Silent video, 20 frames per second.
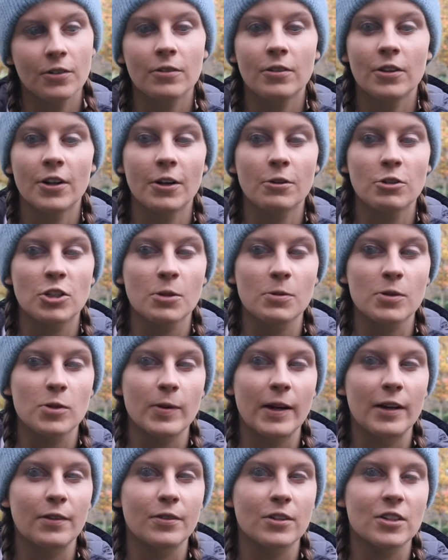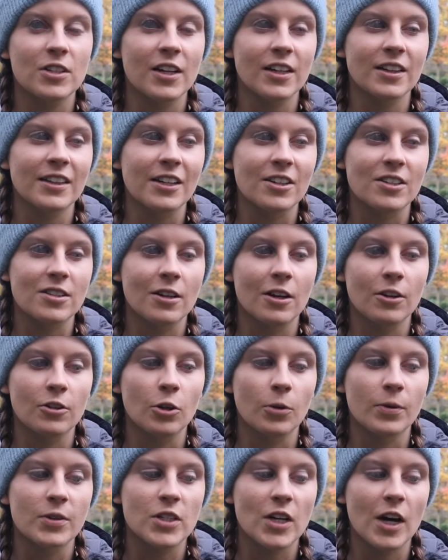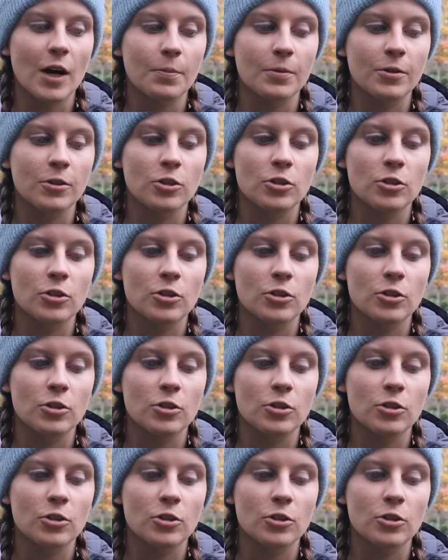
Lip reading: you know, she was irrelevant. Like, that's not going to happen.